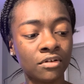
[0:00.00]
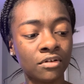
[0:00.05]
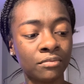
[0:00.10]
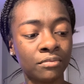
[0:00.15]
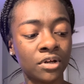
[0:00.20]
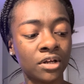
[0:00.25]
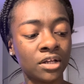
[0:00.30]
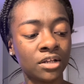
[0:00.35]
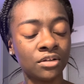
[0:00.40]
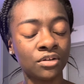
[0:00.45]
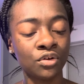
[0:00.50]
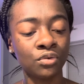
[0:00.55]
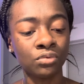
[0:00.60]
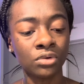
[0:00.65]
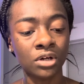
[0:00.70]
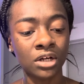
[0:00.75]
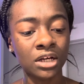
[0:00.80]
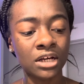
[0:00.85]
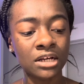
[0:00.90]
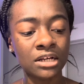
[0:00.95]
but you
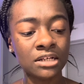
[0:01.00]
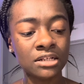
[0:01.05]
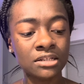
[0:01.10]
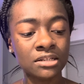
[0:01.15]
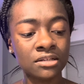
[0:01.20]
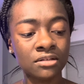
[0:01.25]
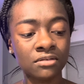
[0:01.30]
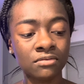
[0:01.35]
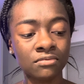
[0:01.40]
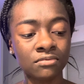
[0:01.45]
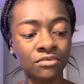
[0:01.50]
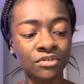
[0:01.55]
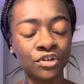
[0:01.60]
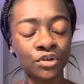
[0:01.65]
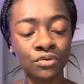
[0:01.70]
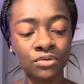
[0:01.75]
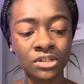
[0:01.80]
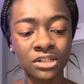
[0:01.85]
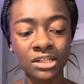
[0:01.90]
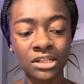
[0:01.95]
was
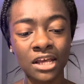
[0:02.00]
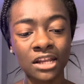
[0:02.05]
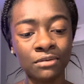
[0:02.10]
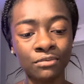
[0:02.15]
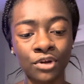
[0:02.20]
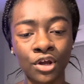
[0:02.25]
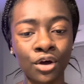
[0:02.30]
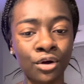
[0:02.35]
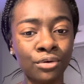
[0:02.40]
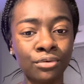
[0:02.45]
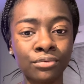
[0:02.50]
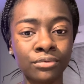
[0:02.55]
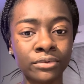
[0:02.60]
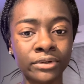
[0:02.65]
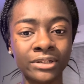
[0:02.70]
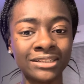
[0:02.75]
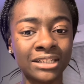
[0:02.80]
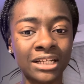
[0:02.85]
you were just letting them know because